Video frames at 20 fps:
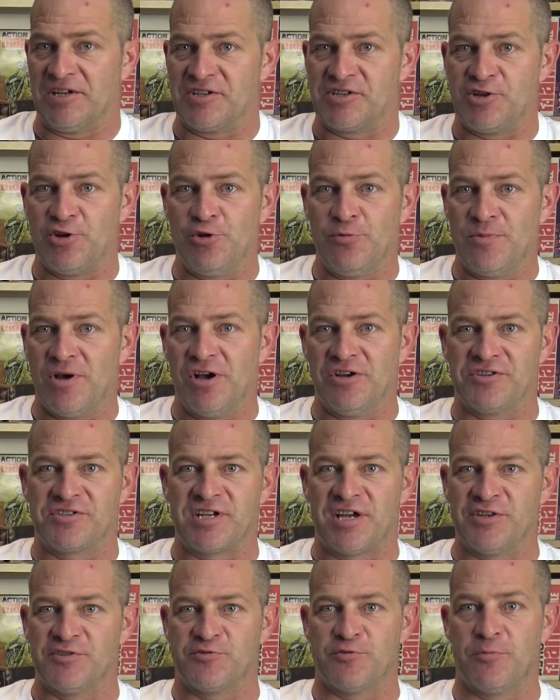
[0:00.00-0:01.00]
assumed her
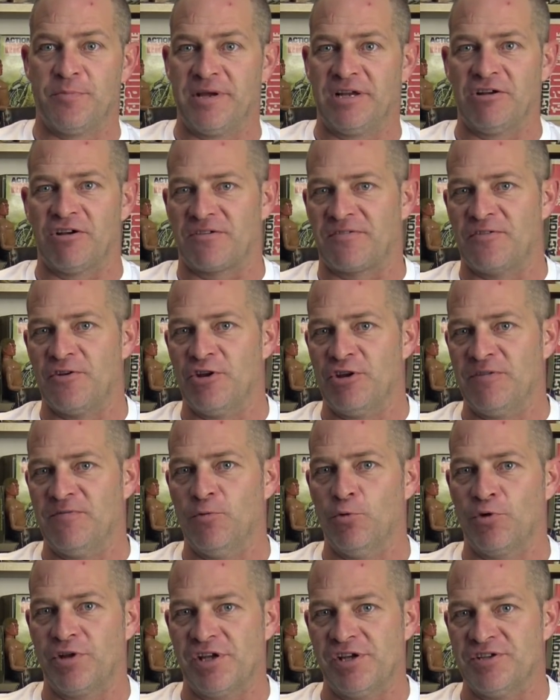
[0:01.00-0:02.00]
sons would be like 30,
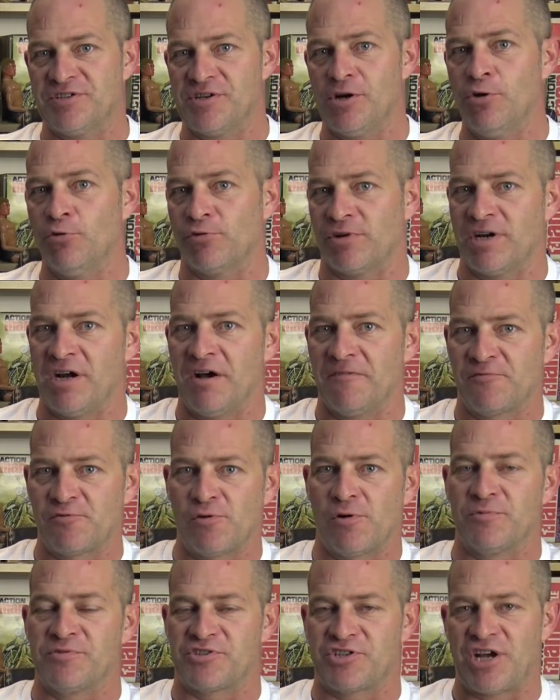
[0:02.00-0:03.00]
40 years old. And
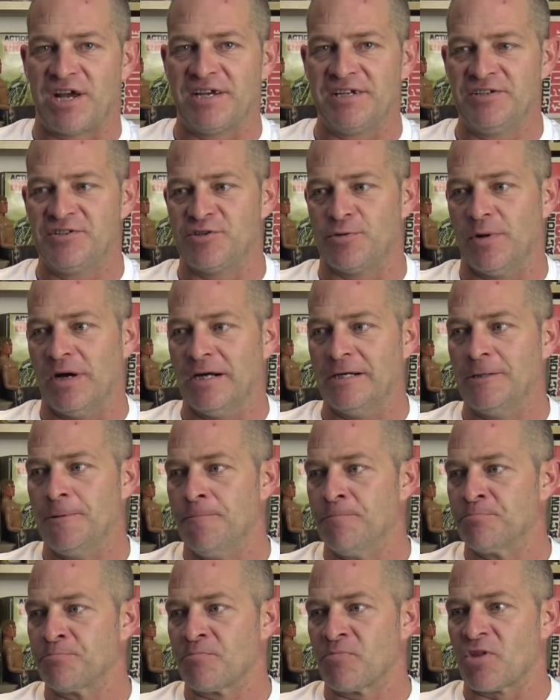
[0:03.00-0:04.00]
after I was chatting to her,
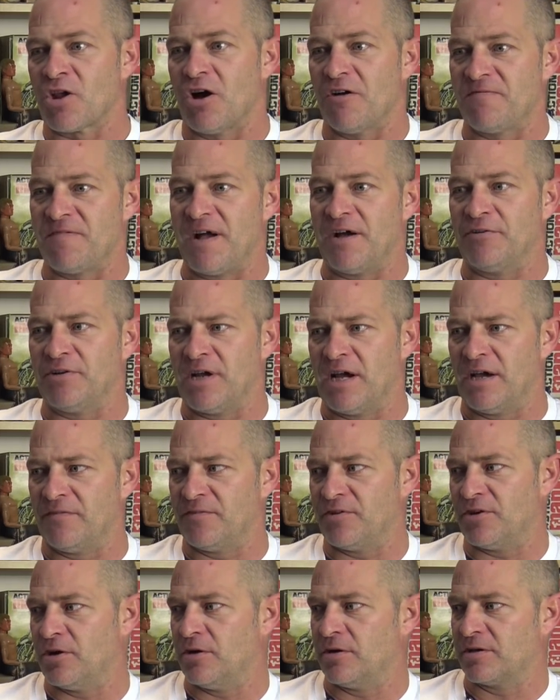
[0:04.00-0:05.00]
I found out
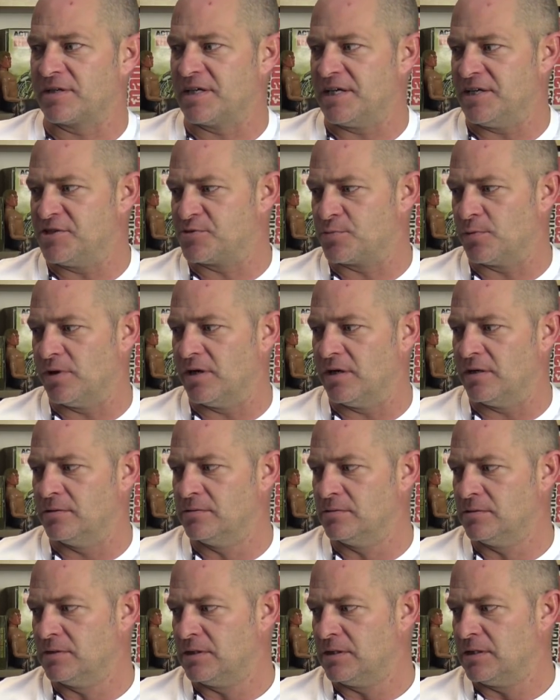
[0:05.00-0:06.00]
that her kids were,
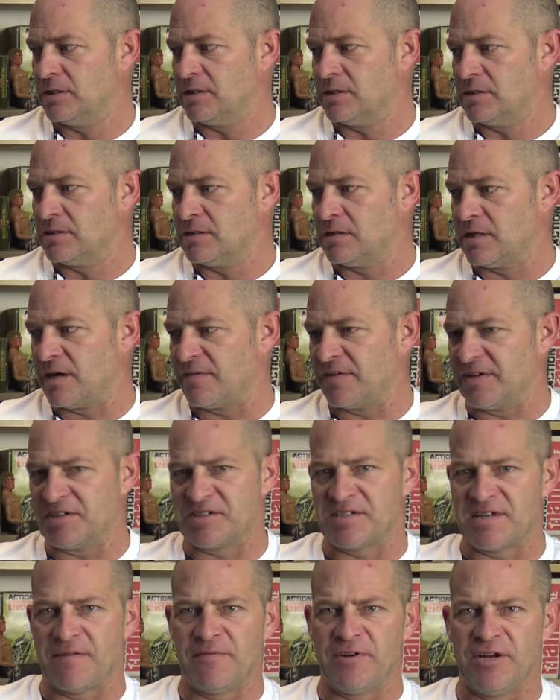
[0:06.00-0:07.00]
I think,
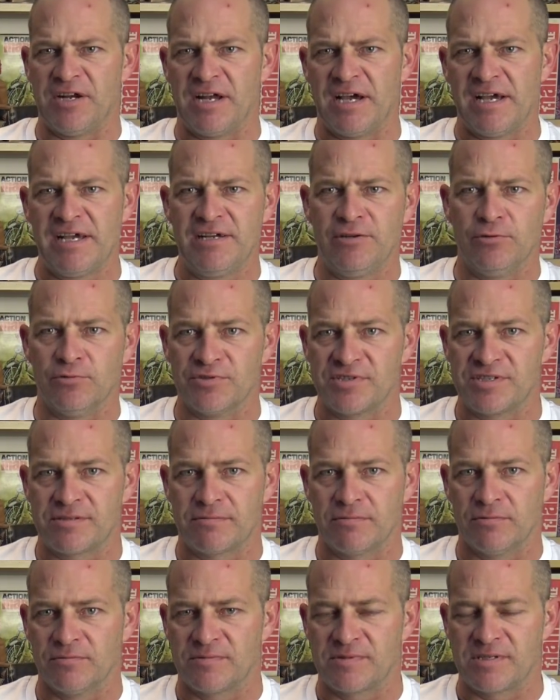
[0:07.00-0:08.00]
7 and 8 or
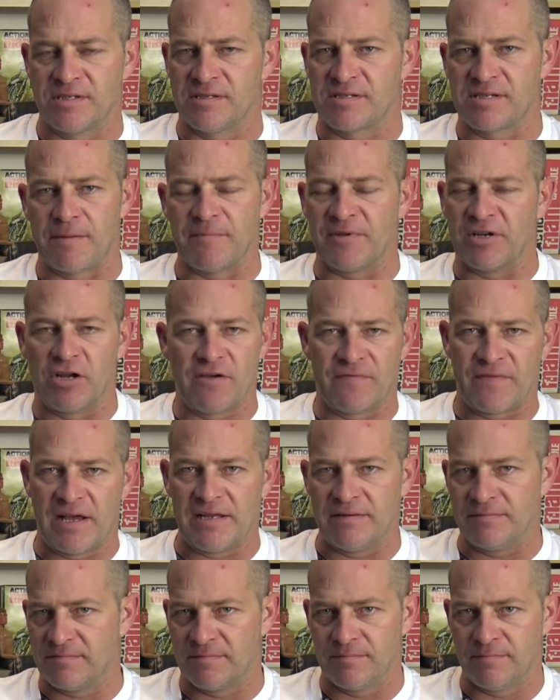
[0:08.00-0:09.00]
something like
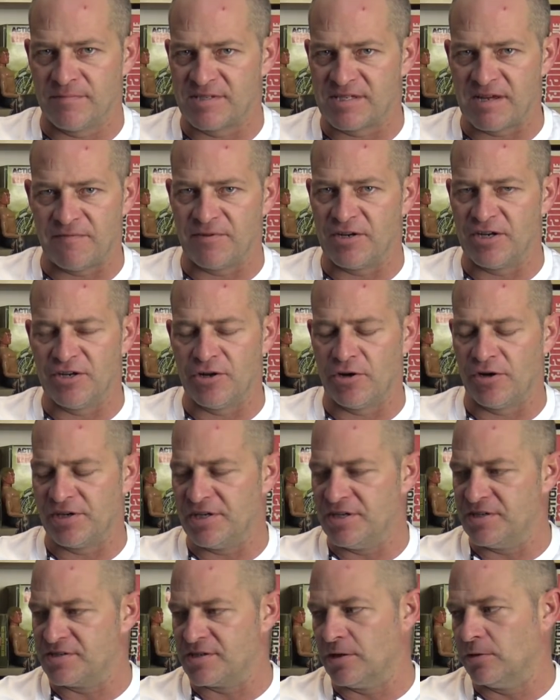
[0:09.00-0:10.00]
that, 7 and
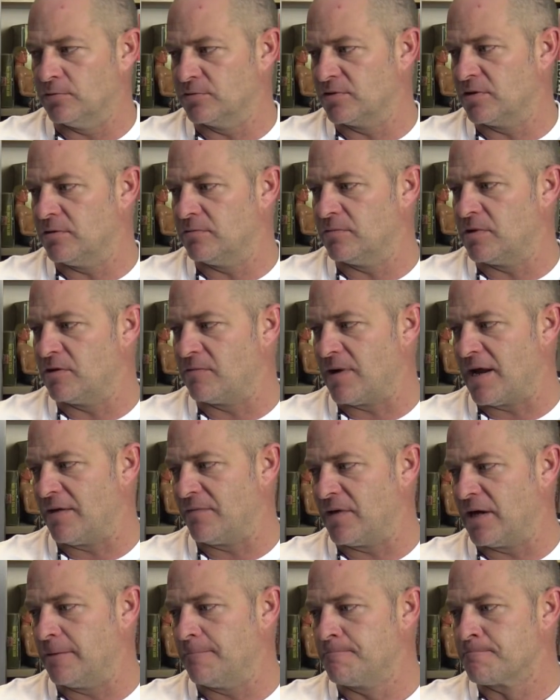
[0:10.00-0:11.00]
9 years old,
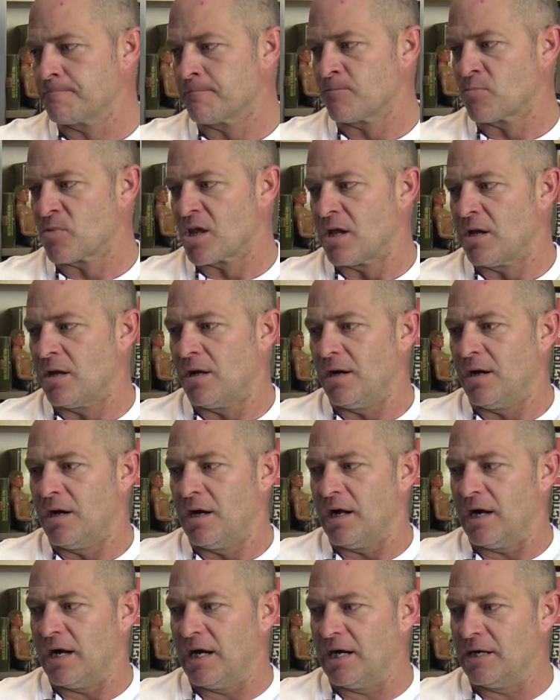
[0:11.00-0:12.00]
around that.
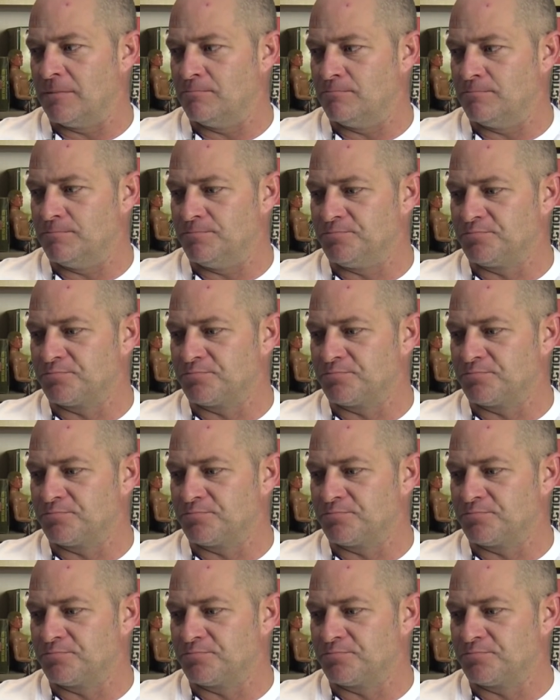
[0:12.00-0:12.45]
And